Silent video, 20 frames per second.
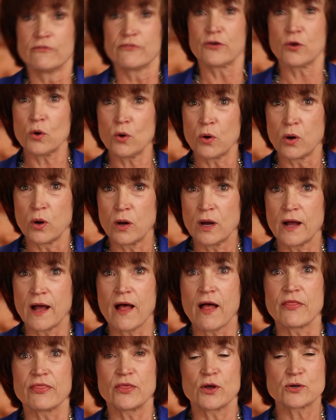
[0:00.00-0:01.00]
Phew!
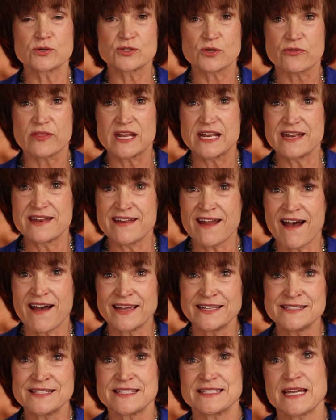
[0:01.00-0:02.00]
Those are the
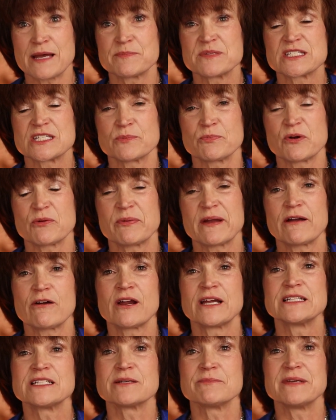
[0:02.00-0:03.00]
9 steps to
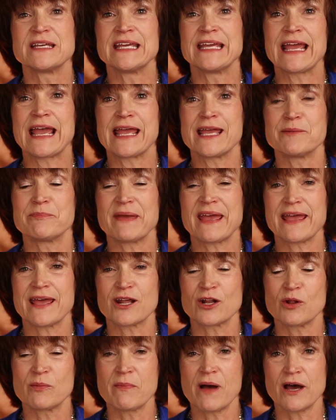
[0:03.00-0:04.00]
preparing to be a
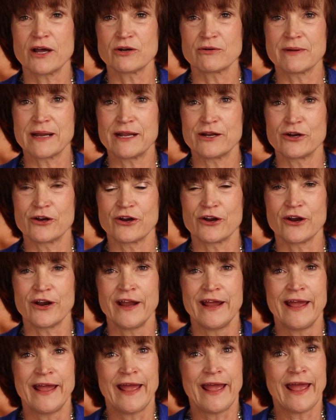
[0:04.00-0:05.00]
panel
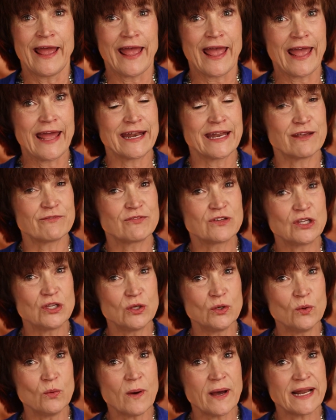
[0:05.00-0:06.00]
moderator. And if
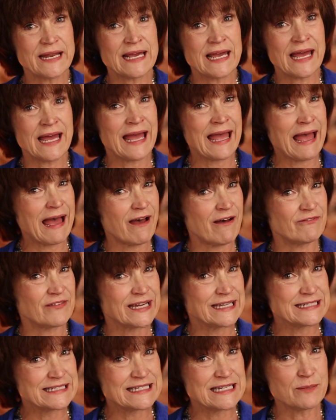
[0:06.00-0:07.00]
you want to have
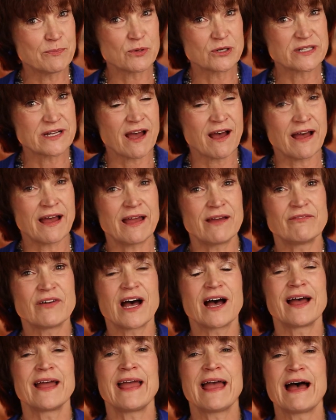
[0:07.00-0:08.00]
a deeper dive,
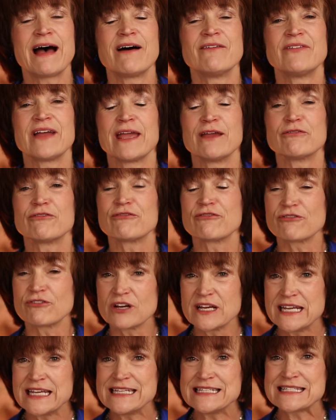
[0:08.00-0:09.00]
I have a
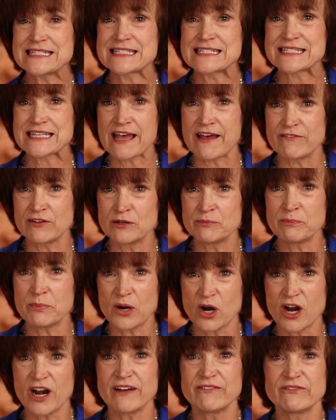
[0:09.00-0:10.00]
free
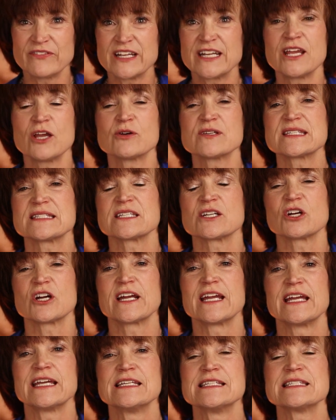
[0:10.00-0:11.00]
7-part video
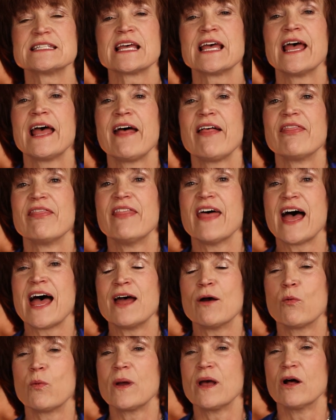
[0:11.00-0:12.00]
series
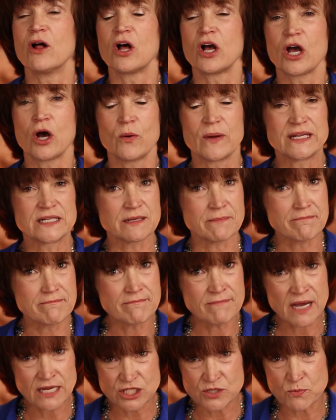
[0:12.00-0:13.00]
that will go into
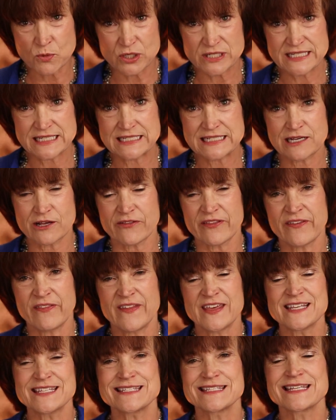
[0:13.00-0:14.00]
much more detail
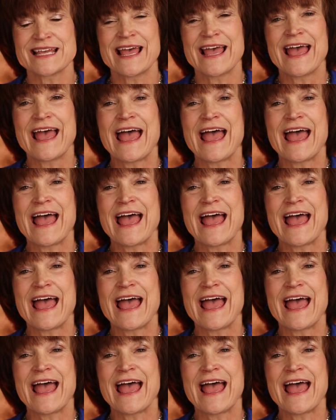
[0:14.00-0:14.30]
than this.